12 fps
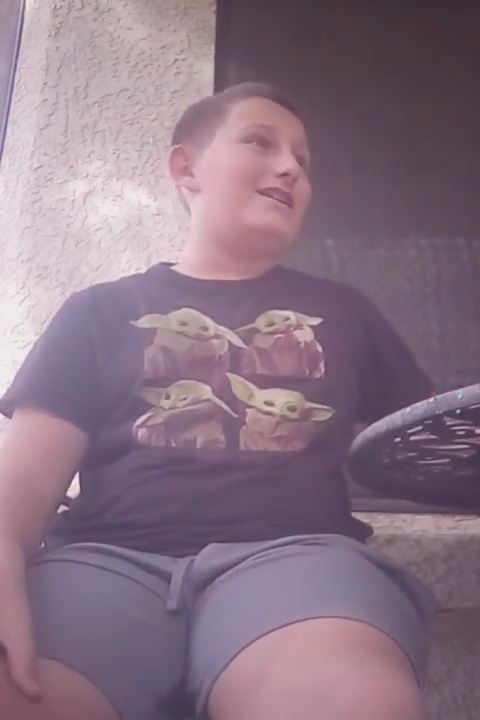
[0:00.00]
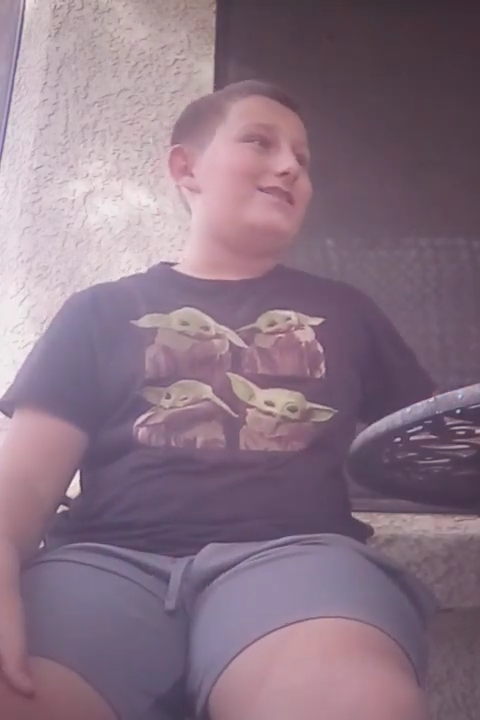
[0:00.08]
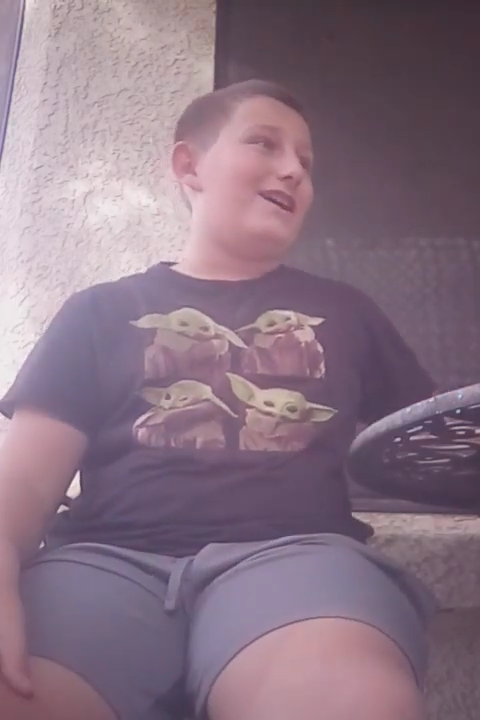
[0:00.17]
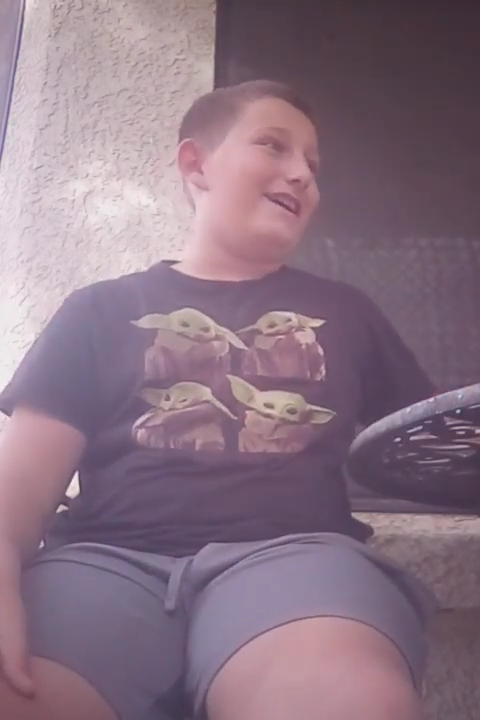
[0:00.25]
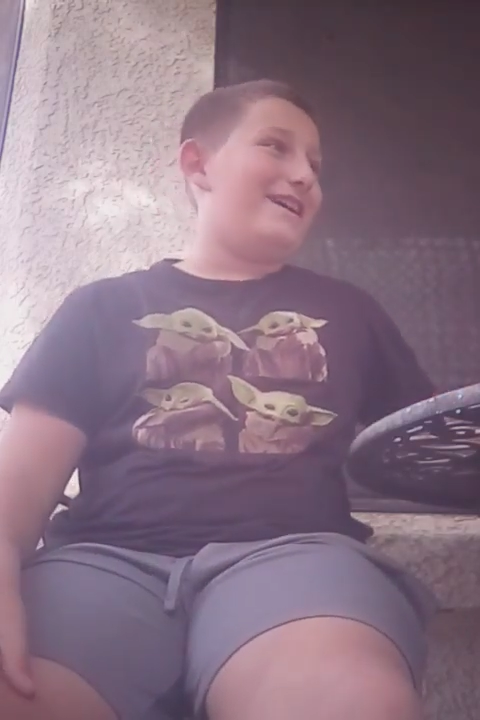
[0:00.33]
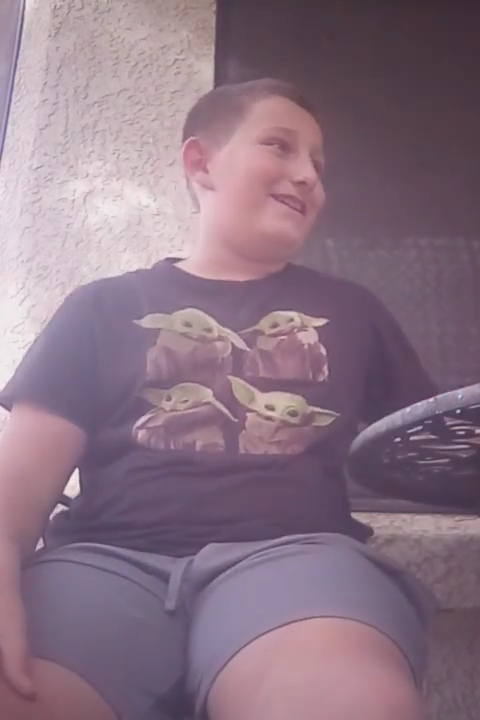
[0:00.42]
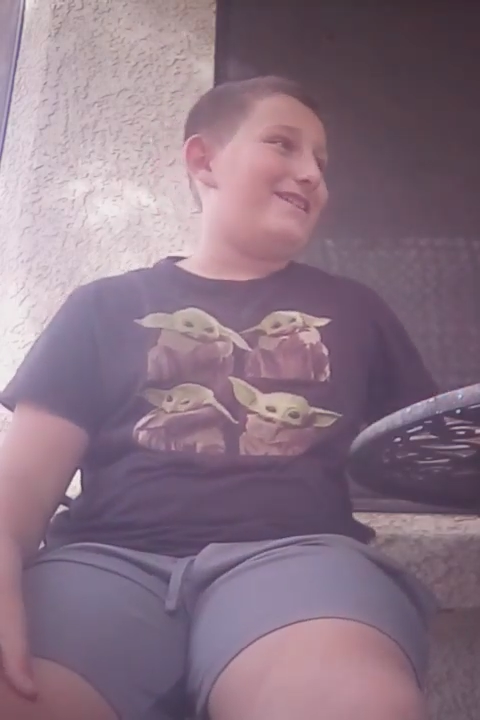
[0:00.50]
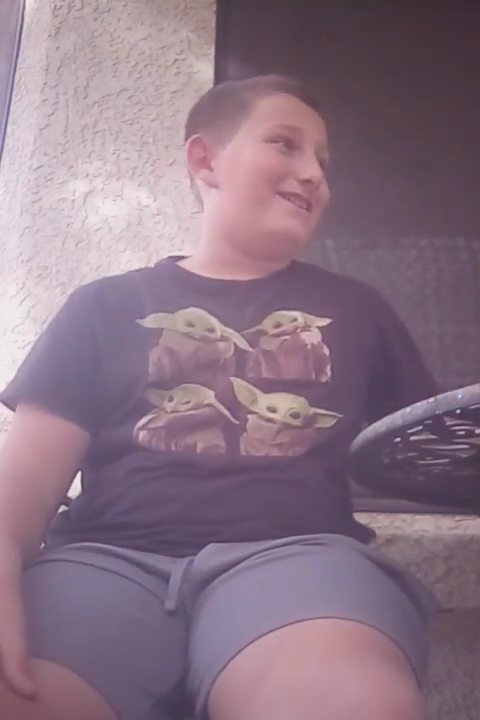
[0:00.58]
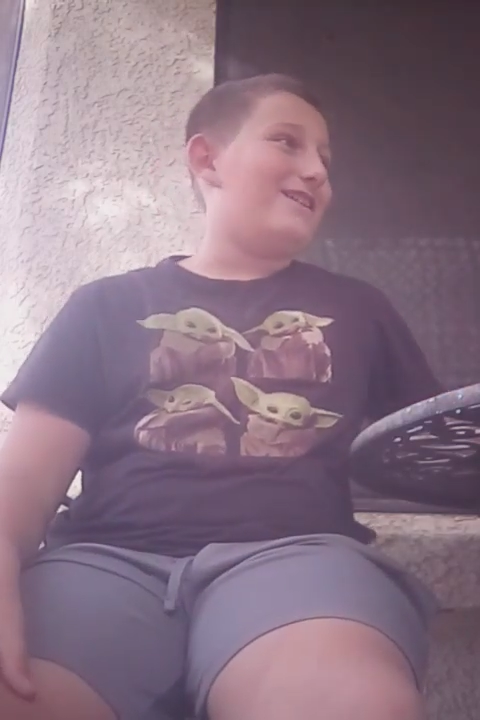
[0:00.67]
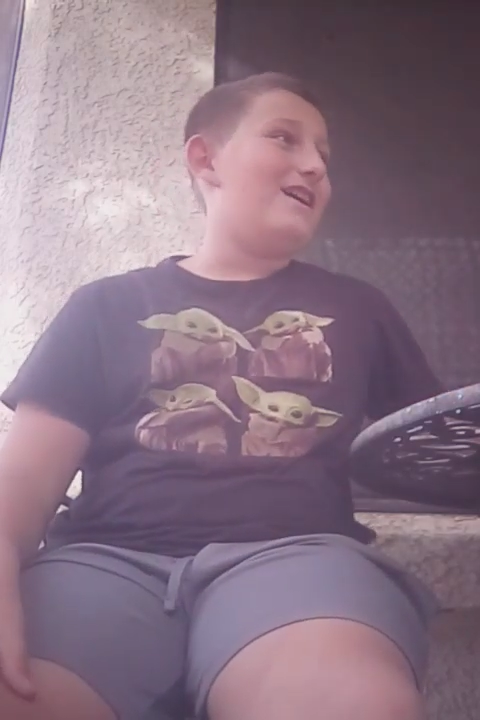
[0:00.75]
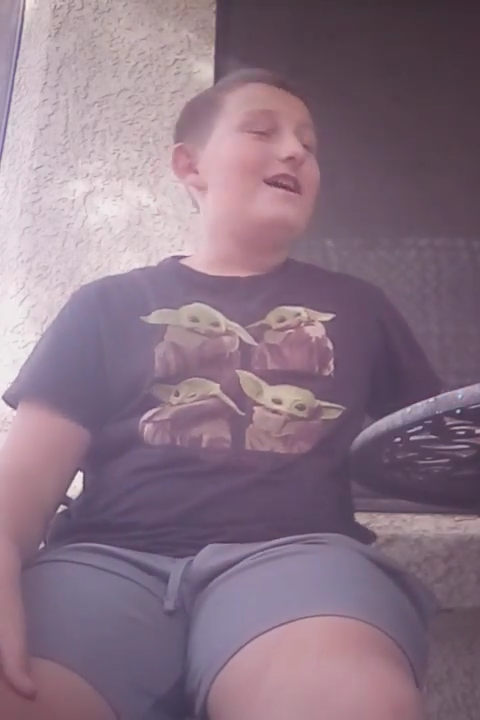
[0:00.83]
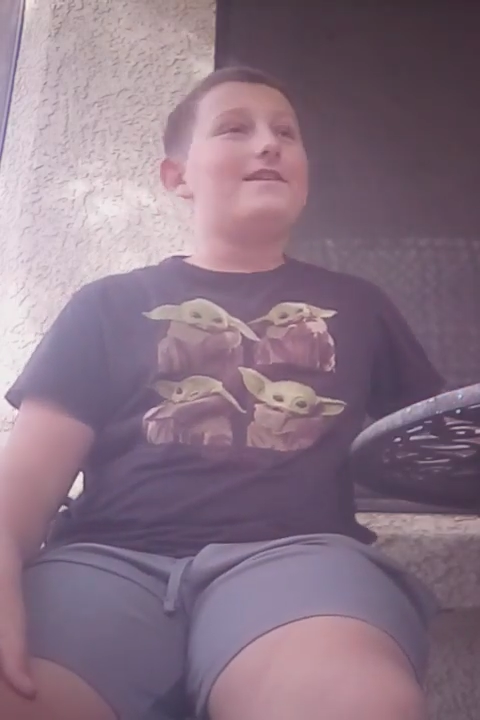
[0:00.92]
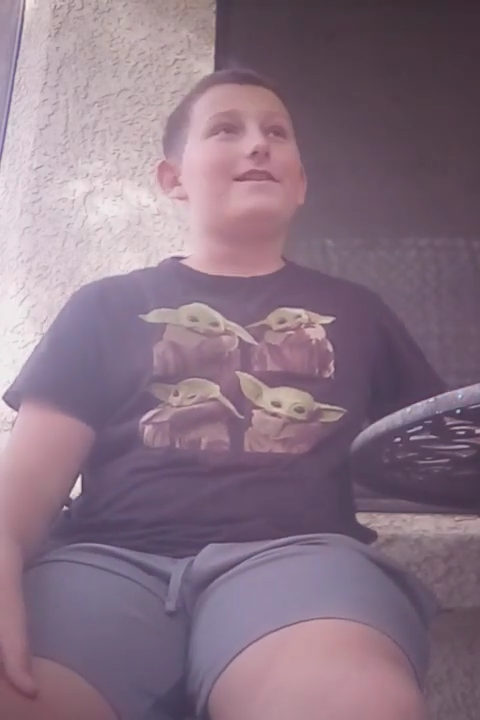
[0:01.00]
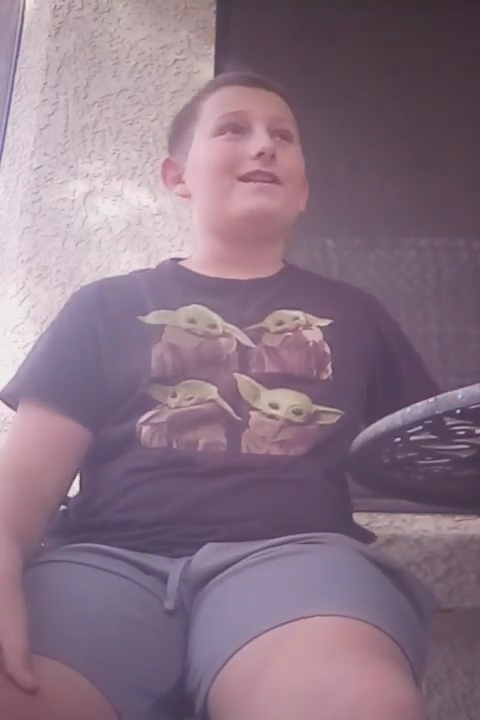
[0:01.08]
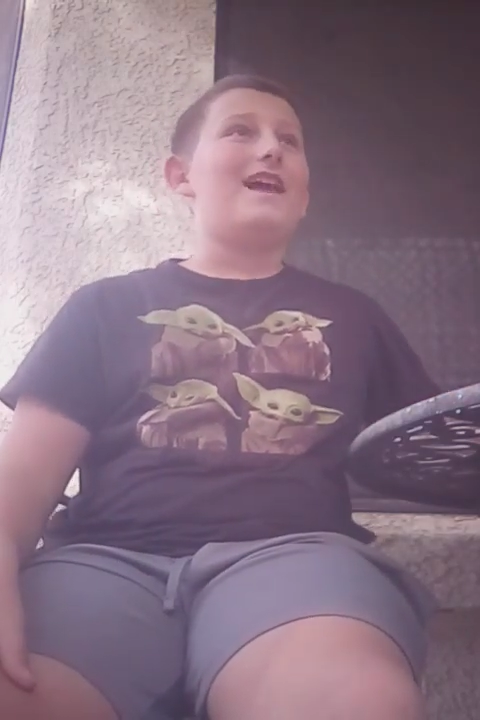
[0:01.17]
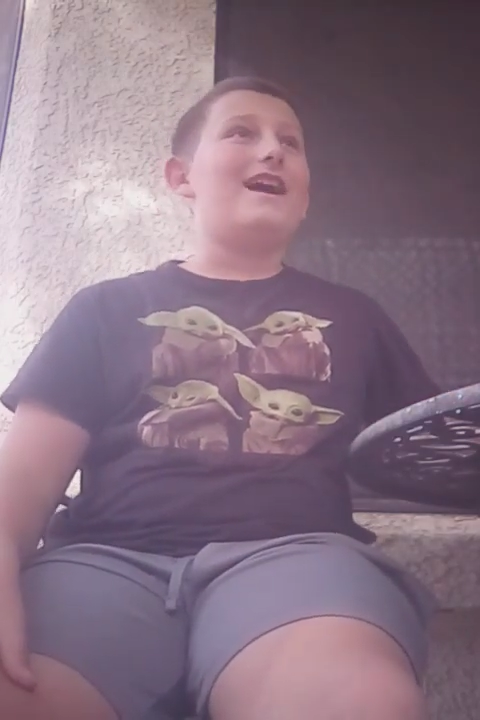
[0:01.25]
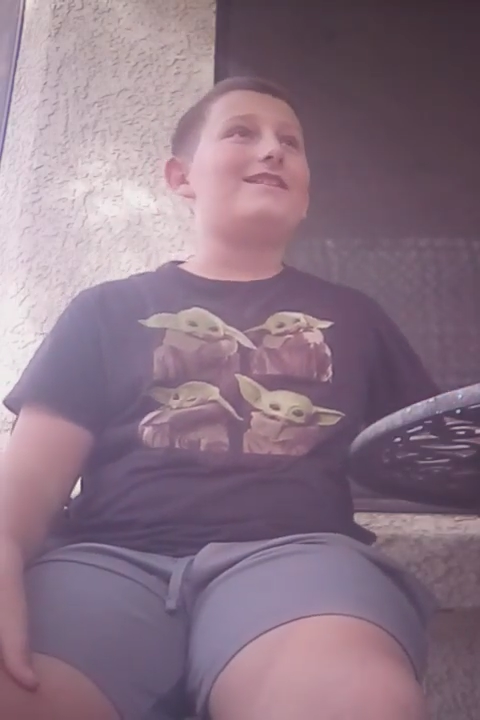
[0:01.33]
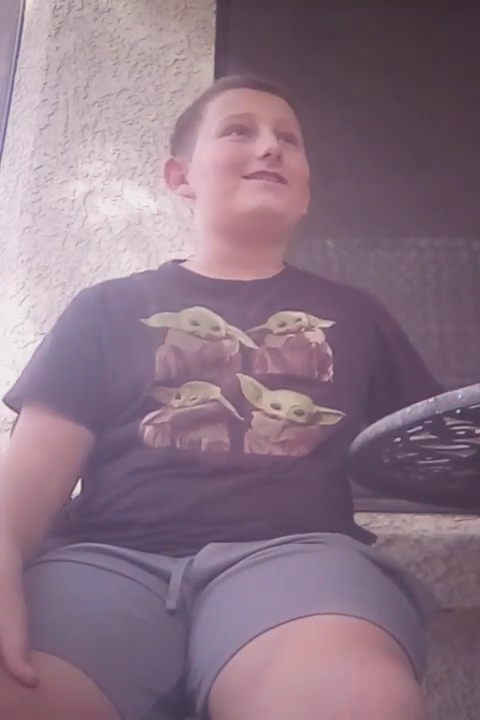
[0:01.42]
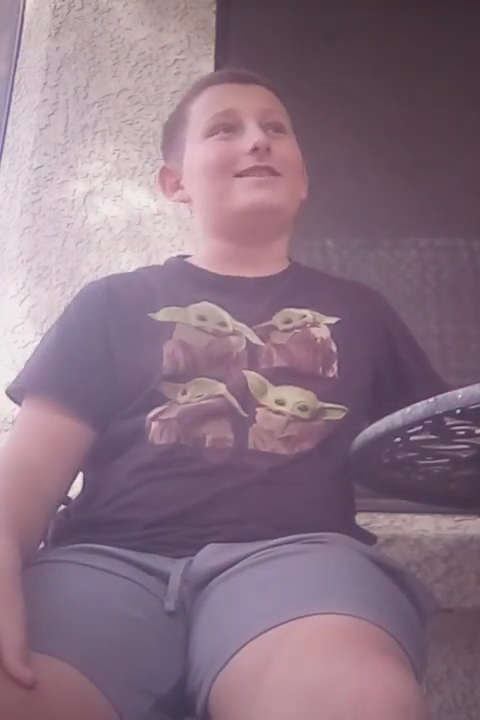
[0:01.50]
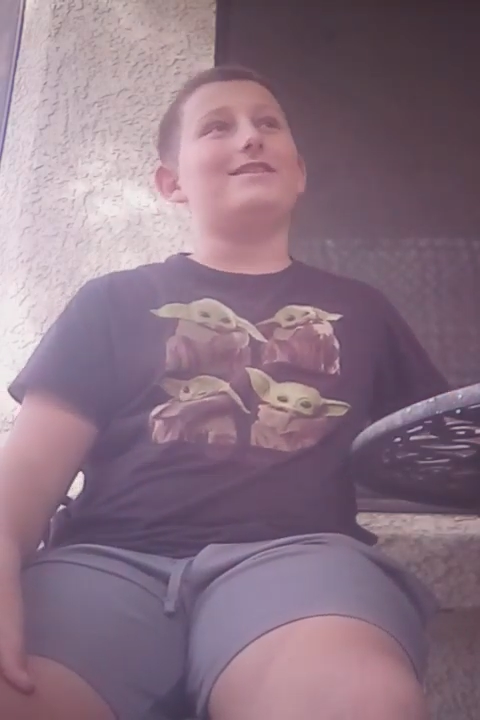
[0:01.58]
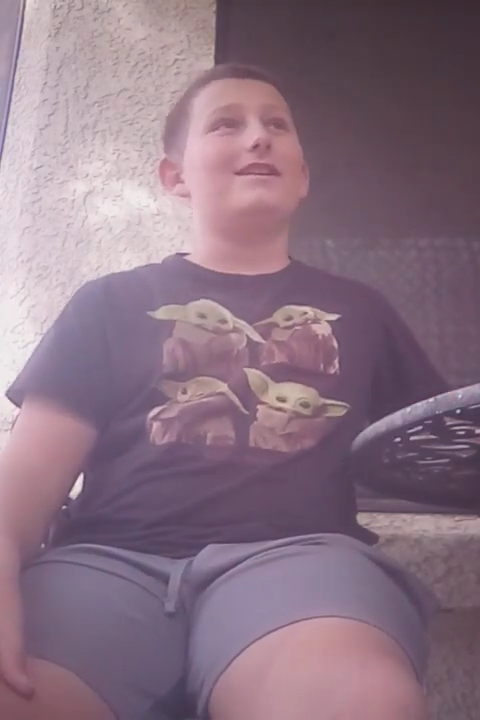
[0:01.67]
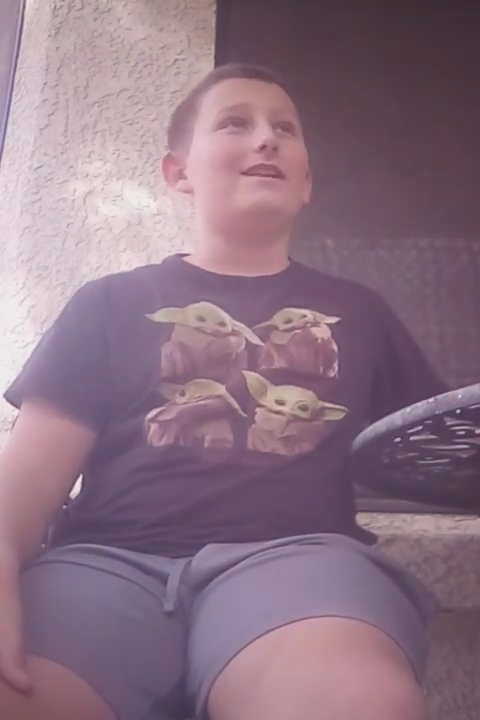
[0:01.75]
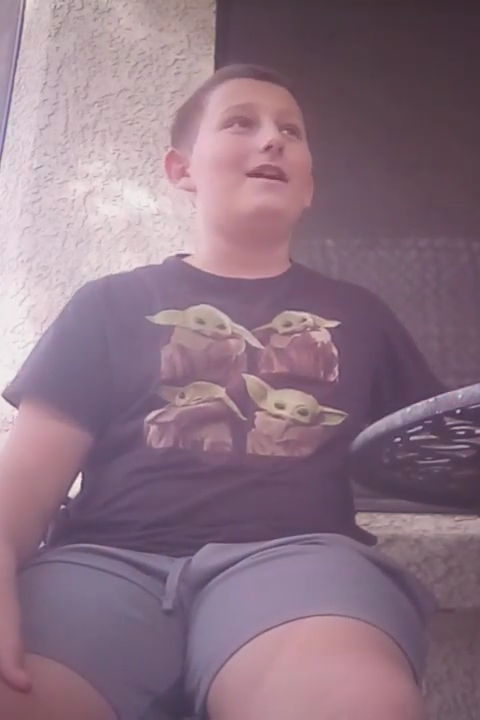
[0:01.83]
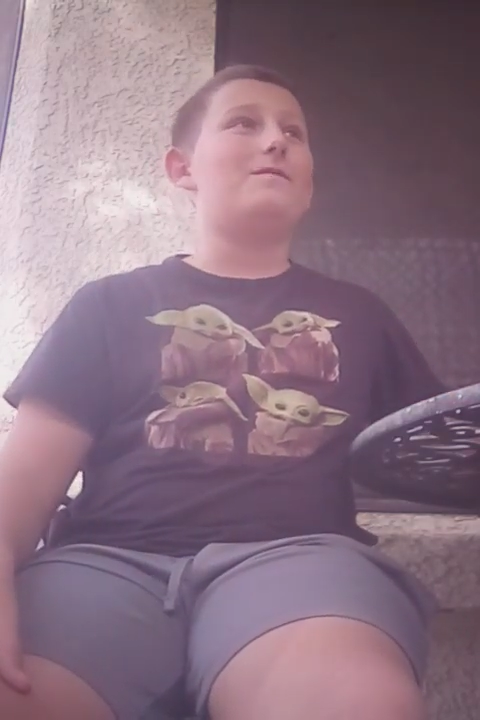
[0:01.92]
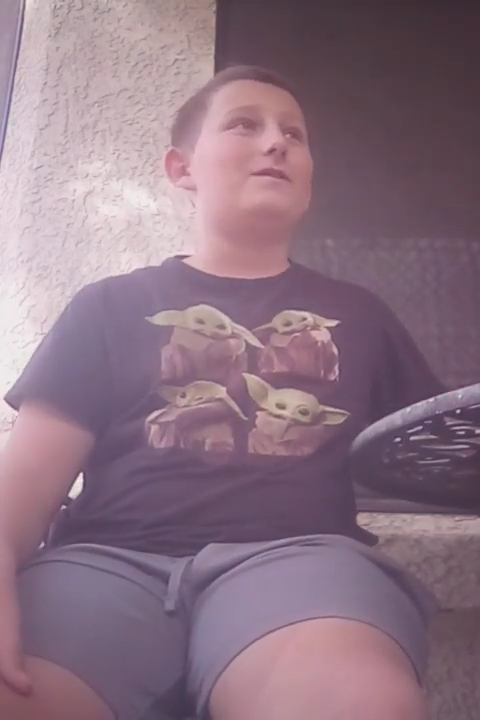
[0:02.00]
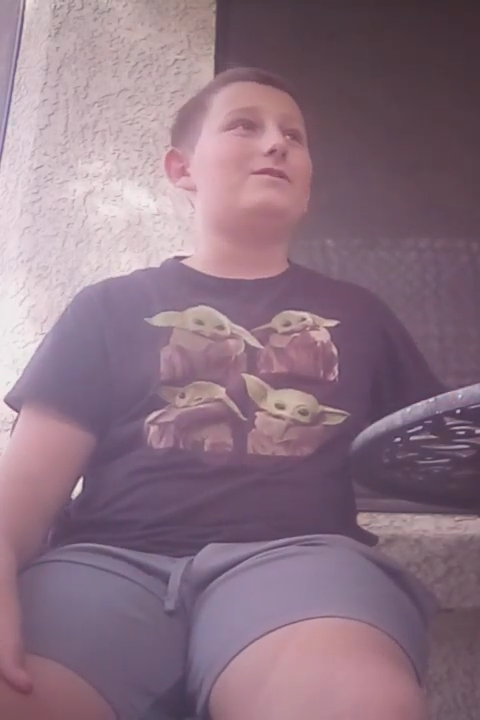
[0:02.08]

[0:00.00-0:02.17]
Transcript: hitchhiker slash the love